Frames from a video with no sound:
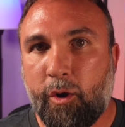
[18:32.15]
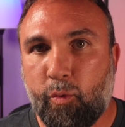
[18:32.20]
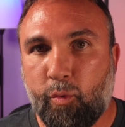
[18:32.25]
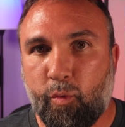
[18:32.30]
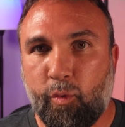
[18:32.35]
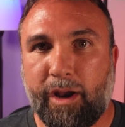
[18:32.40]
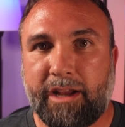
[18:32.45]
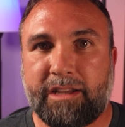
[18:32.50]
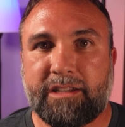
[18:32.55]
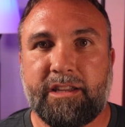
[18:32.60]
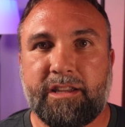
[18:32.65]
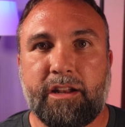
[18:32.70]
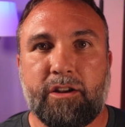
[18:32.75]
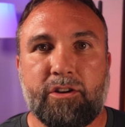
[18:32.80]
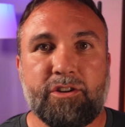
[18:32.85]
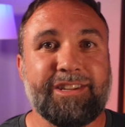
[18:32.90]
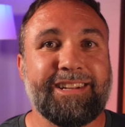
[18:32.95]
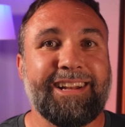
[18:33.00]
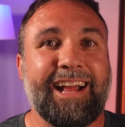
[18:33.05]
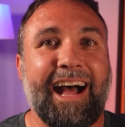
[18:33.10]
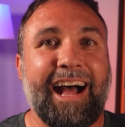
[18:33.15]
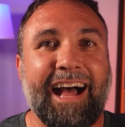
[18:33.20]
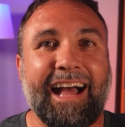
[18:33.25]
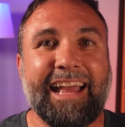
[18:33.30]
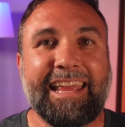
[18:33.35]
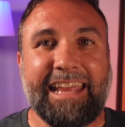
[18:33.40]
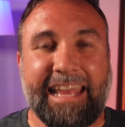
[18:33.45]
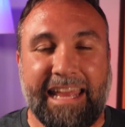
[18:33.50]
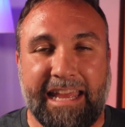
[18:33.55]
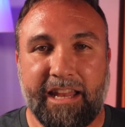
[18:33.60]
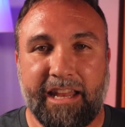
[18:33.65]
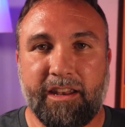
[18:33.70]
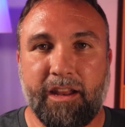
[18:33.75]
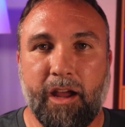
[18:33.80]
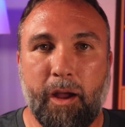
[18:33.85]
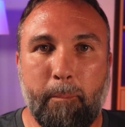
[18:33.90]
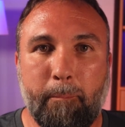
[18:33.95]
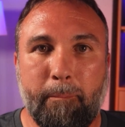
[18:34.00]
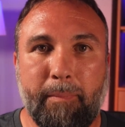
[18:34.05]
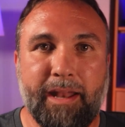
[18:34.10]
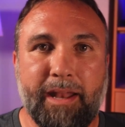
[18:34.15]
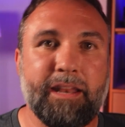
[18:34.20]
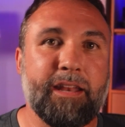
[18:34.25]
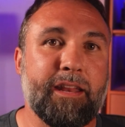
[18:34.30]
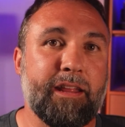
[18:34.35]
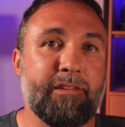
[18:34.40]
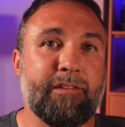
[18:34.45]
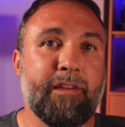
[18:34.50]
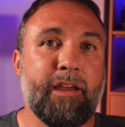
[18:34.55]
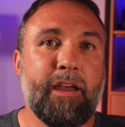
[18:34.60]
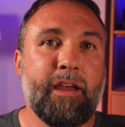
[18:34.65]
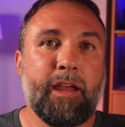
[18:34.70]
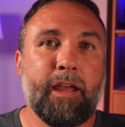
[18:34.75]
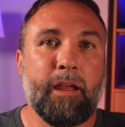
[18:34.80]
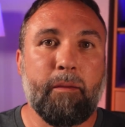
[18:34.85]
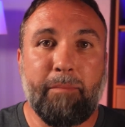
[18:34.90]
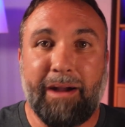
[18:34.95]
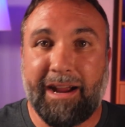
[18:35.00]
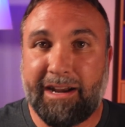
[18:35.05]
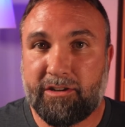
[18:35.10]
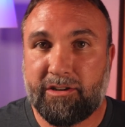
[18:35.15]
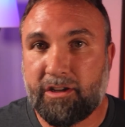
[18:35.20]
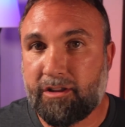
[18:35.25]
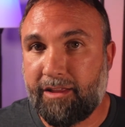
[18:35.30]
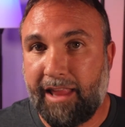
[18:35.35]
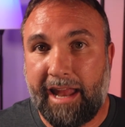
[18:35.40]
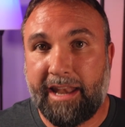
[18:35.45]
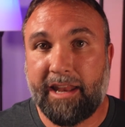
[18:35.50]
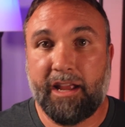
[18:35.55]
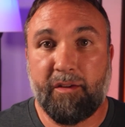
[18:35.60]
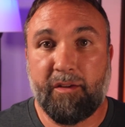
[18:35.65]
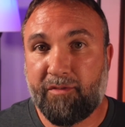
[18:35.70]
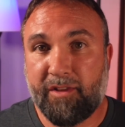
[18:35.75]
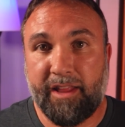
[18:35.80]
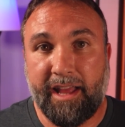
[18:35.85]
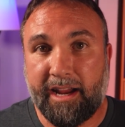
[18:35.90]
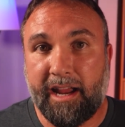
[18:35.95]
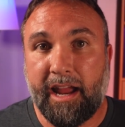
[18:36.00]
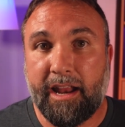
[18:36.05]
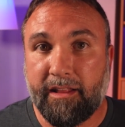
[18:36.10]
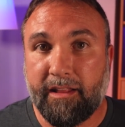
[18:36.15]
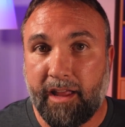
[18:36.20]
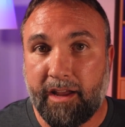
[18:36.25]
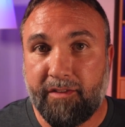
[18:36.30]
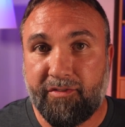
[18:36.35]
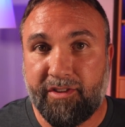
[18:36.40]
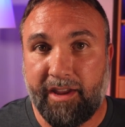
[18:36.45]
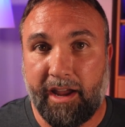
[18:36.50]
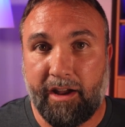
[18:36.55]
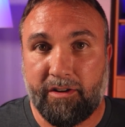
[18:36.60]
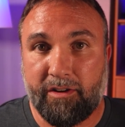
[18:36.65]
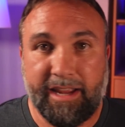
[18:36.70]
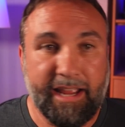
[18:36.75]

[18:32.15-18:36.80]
rec centers, and high-end amenities, and buyers are lining up for that kind of lifestyle.